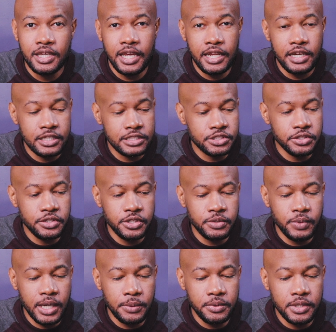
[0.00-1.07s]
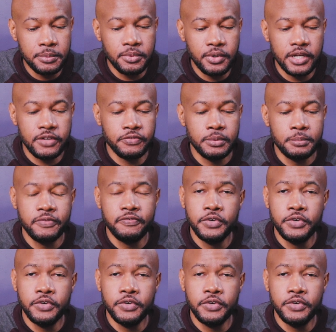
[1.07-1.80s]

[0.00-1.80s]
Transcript: and I'll show you why we upgraded from the